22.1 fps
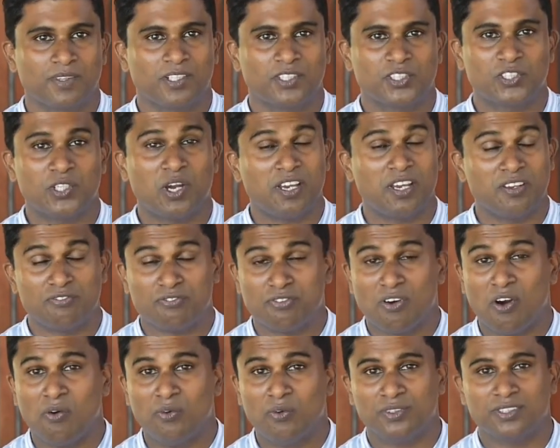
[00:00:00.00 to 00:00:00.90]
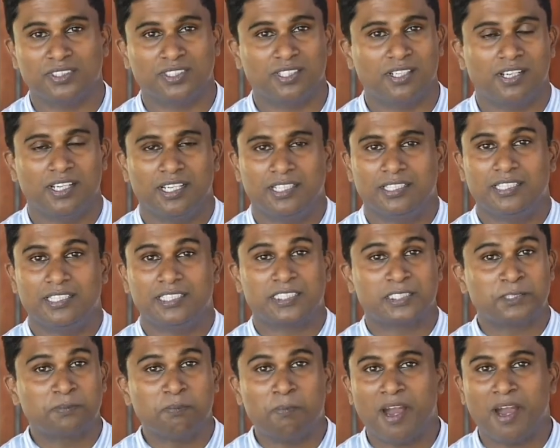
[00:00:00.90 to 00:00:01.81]
So I found the
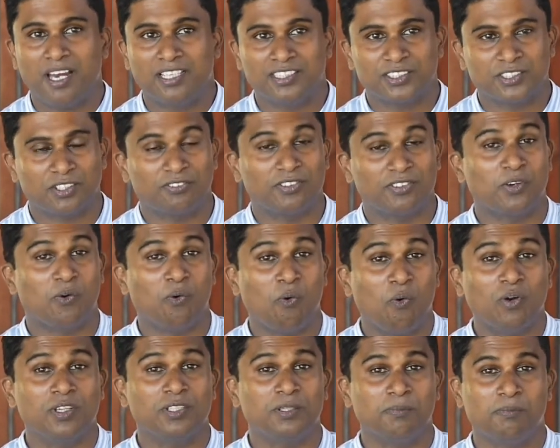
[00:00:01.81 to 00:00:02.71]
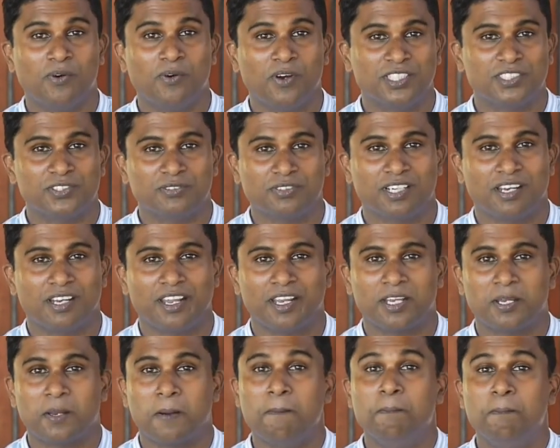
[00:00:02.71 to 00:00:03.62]
smiles of the old boys were
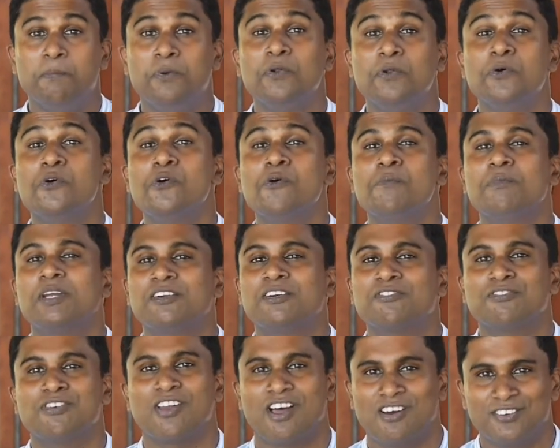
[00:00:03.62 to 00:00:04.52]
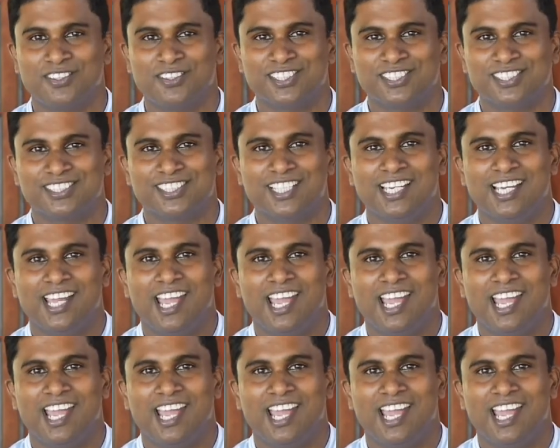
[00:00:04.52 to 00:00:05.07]
like blooming flowers